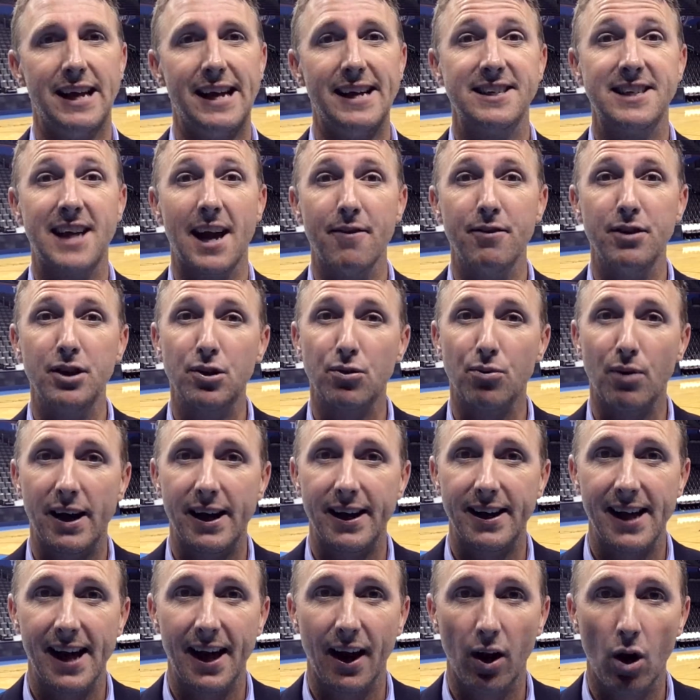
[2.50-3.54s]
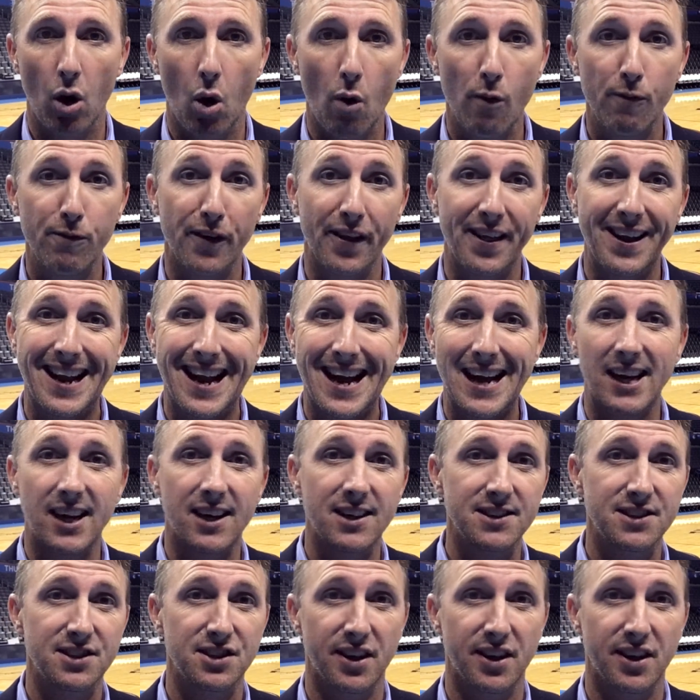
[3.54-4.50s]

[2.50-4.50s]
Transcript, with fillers: As Kevin Durant headed home for the night on